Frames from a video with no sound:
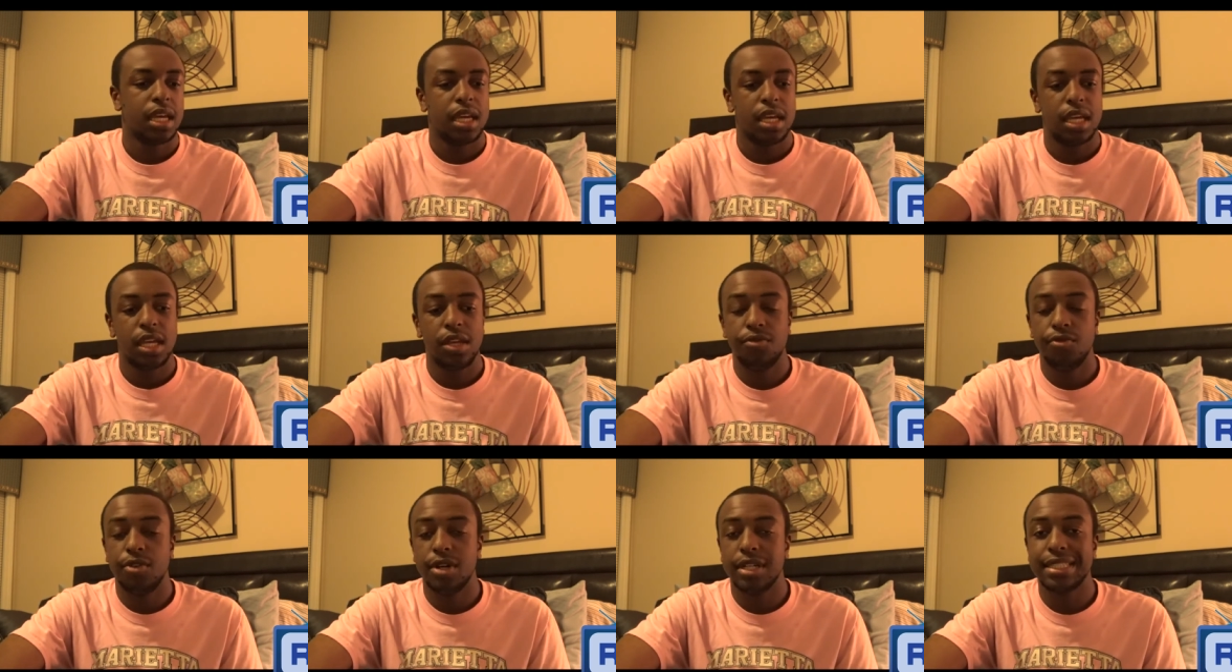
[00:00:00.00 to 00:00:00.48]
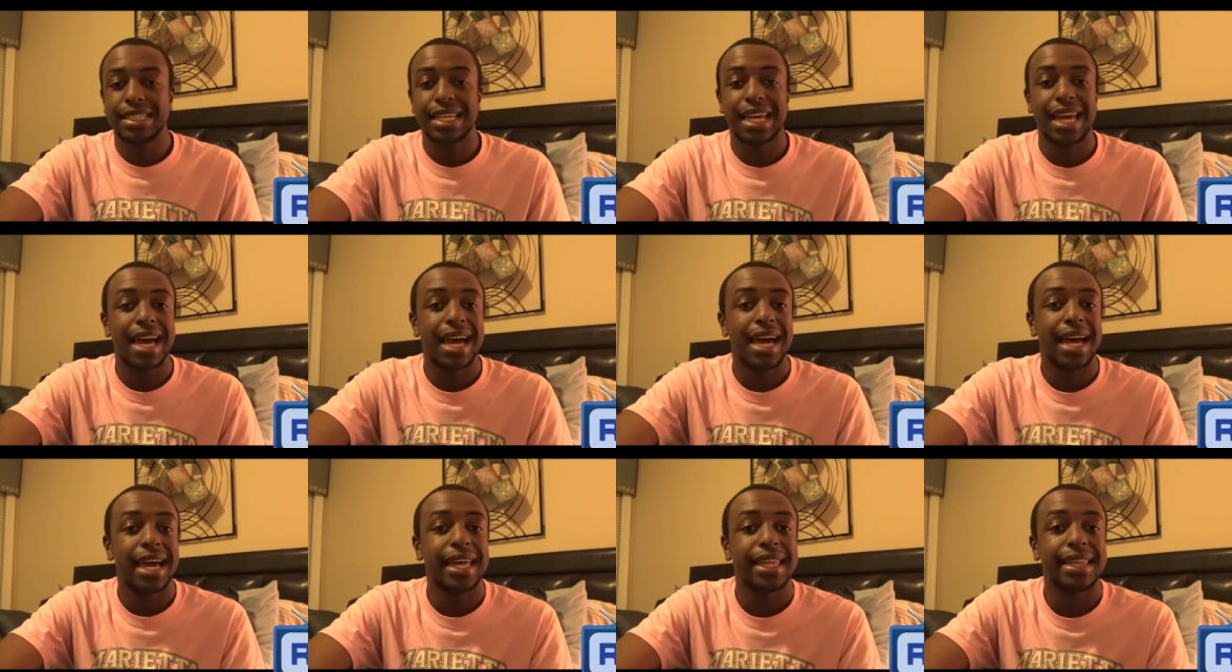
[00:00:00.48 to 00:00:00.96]
he was a
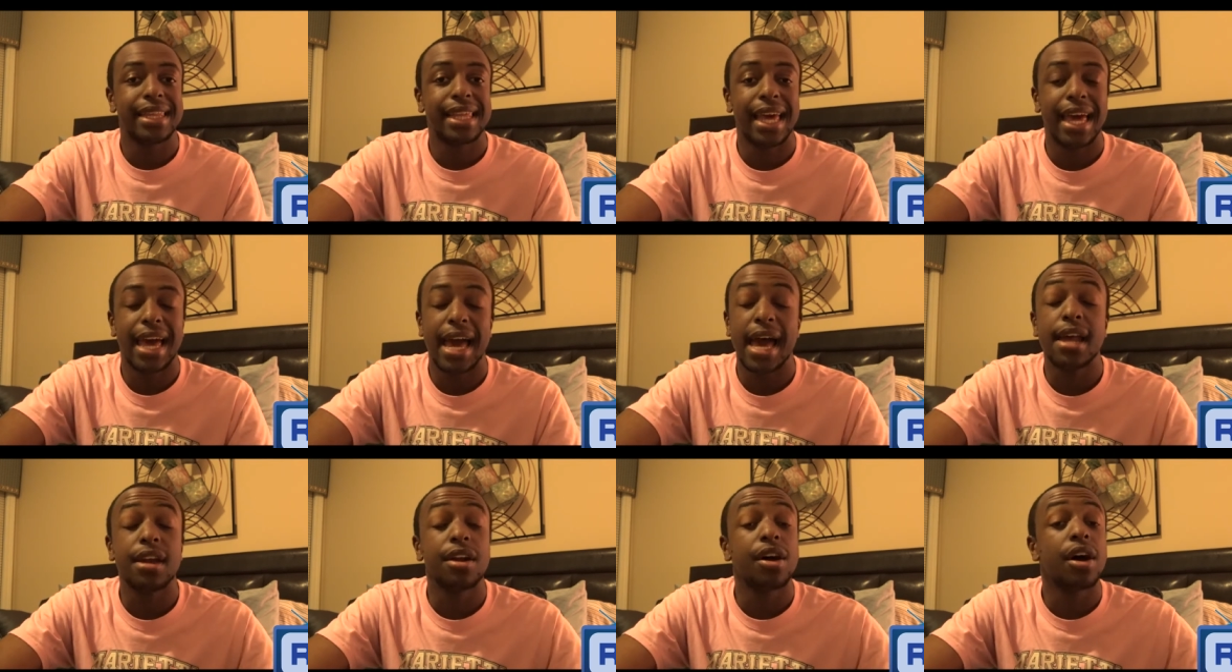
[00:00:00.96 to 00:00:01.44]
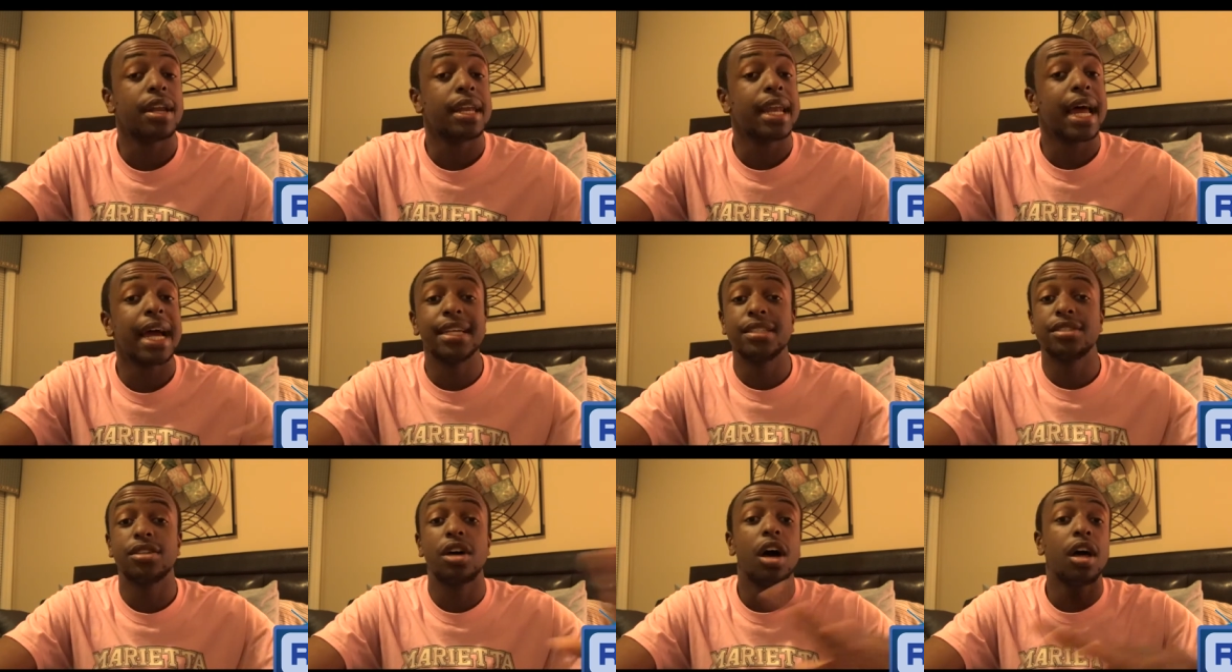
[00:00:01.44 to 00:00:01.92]
guy that had a
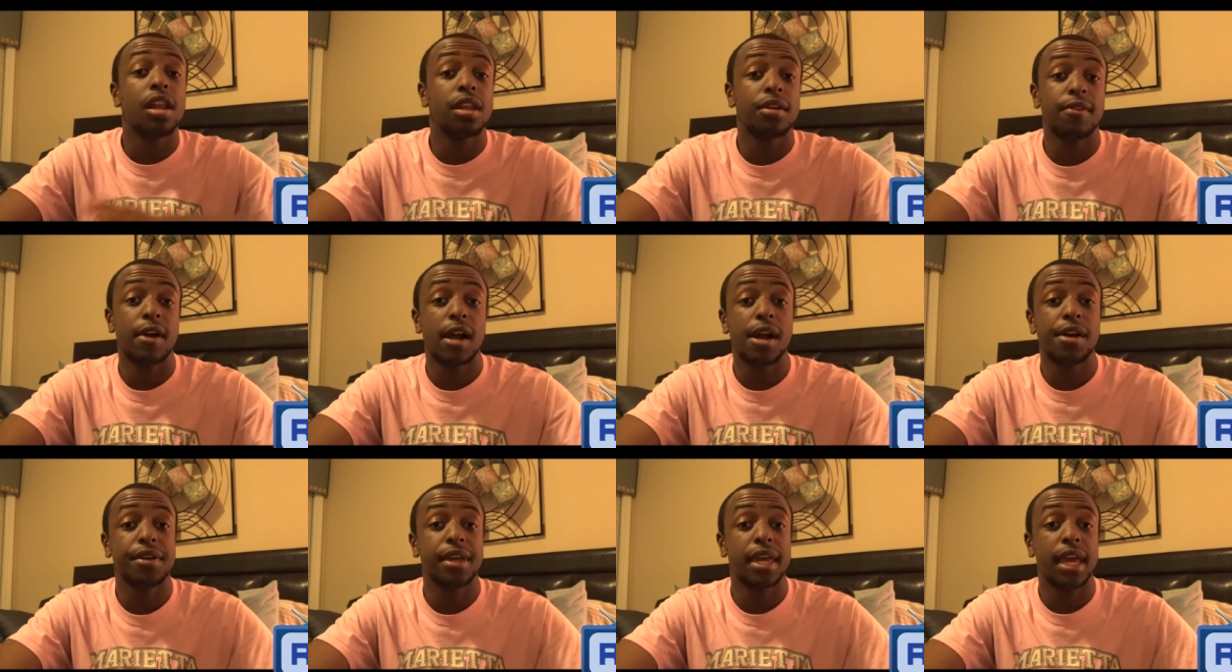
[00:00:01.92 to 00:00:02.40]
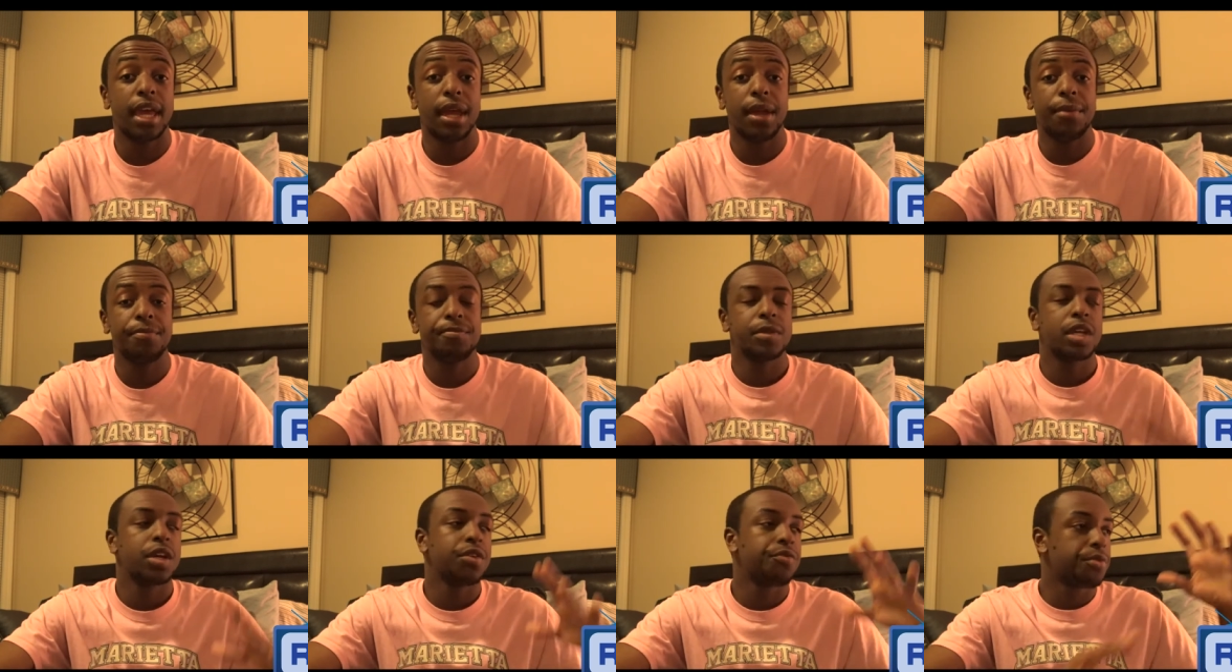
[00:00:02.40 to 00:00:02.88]
nice all around
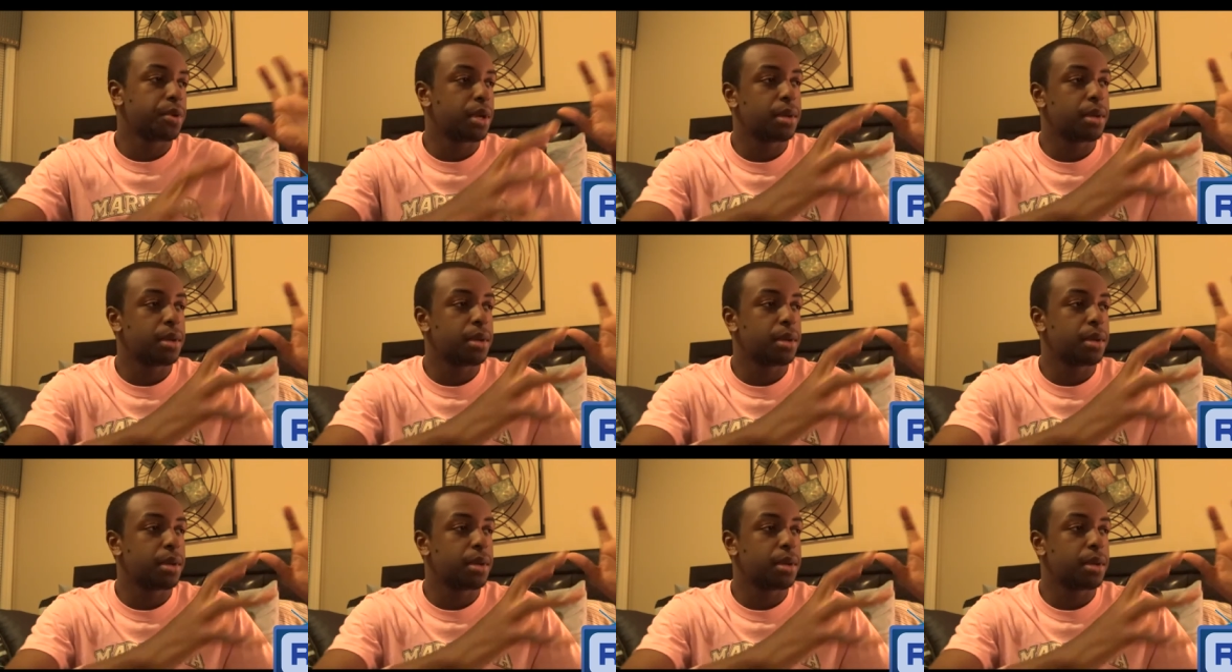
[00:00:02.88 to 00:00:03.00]
game, could